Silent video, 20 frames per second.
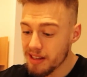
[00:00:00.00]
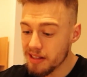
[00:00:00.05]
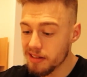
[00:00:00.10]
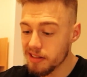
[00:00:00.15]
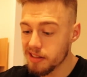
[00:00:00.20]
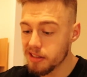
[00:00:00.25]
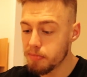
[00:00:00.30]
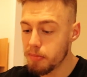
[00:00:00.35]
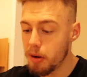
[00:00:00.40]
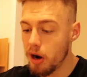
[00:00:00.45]

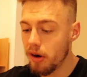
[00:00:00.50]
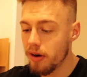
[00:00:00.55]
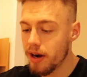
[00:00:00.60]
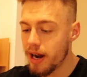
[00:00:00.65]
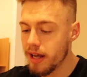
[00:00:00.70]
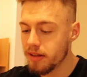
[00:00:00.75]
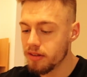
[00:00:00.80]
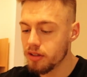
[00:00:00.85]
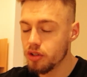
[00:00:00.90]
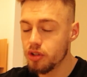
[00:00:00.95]
This bar
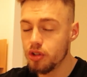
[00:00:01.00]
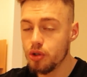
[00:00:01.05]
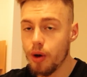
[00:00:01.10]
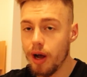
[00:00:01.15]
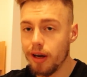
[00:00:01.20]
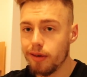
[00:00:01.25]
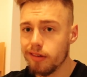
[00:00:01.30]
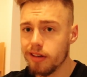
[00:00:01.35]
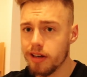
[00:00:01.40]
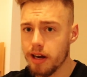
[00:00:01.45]
had
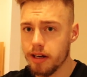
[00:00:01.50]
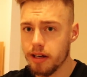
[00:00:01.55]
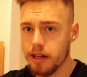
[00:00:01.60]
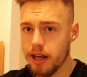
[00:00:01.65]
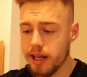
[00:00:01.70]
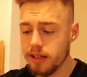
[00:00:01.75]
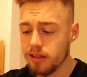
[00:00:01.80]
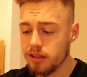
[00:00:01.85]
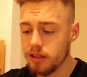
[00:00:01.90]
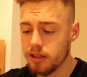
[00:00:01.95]

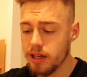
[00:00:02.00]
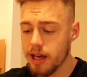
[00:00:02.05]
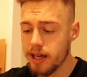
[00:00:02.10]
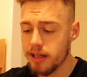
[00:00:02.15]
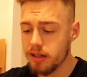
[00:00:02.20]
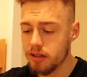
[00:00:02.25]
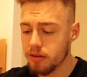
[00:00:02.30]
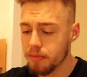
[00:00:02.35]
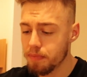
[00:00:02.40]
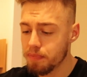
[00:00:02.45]

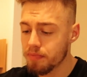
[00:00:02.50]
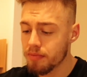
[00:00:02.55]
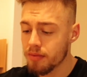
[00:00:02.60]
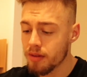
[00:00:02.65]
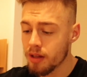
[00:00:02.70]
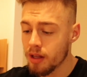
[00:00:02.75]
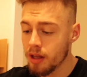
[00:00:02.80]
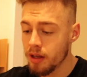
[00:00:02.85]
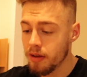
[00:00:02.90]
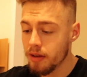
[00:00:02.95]
288
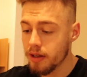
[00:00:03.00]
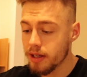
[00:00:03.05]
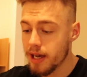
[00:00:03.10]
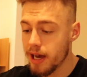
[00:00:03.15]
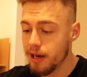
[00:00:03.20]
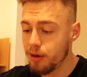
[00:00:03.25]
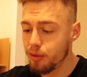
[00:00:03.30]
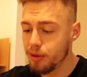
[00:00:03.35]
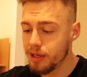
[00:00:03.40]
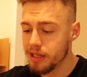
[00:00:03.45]

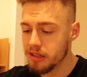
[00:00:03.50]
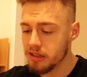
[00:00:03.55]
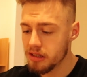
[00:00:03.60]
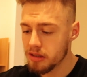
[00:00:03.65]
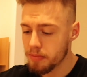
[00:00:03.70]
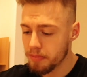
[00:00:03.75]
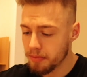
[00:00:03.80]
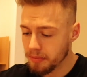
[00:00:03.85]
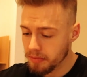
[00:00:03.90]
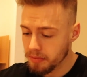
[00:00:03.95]

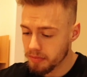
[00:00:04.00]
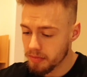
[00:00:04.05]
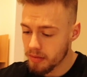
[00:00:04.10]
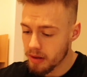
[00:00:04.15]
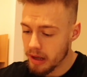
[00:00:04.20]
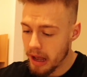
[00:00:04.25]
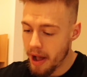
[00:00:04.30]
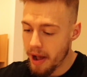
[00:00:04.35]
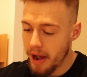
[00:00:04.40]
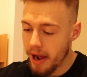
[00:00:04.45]
calories
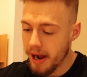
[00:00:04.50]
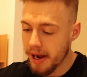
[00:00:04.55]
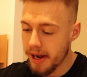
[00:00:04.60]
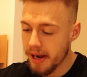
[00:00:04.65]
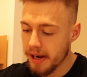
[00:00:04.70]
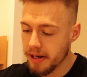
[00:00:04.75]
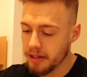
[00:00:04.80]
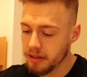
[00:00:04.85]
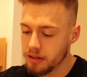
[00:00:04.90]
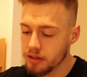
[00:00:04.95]

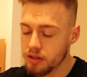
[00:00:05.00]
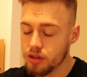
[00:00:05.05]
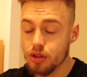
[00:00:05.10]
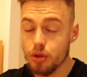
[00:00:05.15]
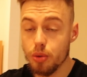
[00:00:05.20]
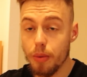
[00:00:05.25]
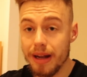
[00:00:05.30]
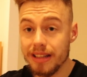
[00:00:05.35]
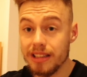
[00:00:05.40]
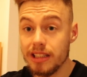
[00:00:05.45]
and
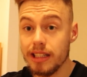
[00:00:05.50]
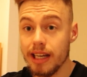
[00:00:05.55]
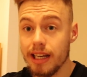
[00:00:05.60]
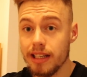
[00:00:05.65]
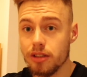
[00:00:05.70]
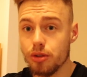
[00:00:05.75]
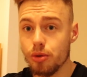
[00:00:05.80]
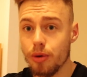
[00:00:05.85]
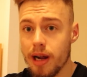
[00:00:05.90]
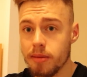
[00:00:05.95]

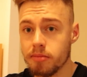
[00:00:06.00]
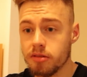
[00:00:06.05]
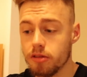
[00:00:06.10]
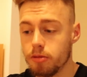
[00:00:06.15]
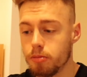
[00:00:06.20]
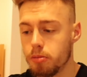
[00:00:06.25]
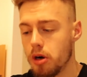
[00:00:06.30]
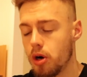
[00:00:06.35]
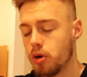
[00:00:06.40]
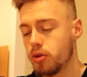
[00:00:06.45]
28 grams of
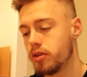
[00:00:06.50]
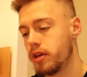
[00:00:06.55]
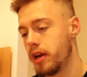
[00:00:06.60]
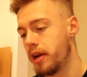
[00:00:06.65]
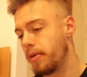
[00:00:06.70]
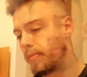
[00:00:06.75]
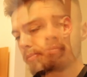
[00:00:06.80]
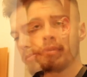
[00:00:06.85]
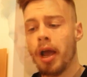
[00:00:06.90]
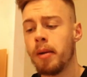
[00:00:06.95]

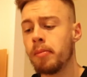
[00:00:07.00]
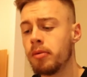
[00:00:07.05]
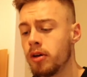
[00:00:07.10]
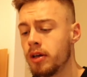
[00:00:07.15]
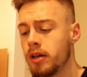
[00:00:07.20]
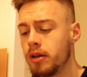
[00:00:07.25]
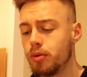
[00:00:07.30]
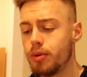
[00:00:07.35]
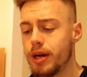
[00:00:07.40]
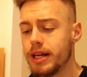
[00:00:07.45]
protein. I'm
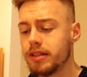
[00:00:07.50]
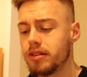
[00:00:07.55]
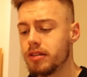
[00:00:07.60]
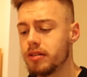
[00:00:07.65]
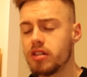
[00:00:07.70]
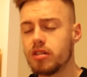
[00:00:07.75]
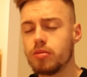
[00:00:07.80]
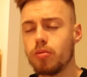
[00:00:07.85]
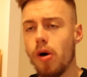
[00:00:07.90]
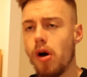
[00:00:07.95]
gonna rate
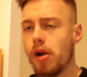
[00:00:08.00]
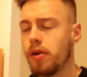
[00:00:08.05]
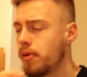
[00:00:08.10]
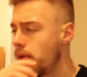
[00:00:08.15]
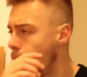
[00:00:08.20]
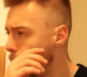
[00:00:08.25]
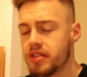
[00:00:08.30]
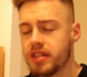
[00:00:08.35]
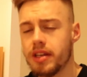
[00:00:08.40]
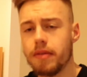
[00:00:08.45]
this one
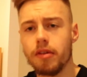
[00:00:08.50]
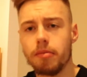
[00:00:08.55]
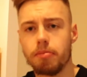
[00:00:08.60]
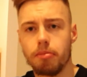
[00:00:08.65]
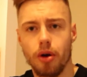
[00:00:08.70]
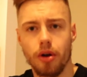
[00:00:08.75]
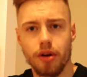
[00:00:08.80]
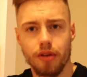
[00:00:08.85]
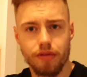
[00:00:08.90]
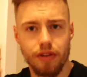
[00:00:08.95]

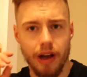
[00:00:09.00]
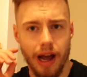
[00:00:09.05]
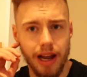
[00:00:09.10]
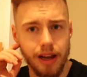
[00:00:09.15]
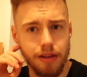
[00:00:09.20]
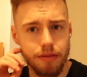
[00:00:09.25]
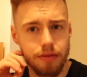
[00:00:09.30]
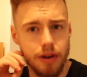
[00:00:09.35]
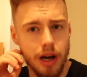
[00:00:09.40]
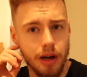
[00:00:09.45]

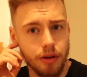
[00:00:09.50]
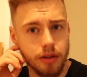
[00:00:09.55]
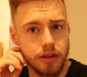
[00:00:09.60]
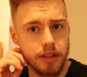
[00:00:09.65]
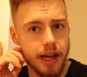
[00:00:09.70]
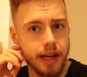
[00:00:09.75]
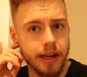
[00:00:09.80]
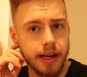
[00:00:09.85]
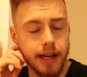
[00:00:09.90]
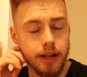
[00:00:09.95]
7.5 out of
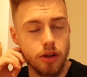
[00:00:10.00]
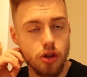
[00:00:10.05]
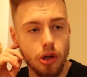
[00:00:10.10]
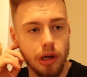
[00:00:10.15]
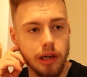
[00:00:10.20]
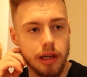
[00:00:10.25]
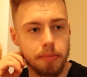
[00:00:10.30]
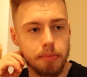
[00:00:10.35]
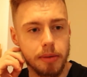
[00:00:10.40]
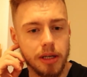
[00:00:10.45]
10
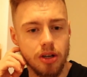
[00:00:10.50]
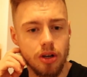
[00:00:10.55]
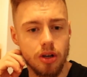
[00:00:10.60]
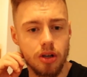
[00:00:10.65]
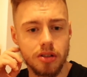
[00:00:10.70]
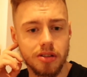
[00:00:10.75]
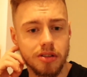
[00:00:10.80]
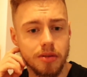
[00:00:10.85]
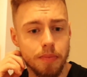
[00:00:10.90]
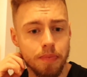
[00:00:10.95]
actually,
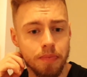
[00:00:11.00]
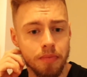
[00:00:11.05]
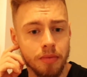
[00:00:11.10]
because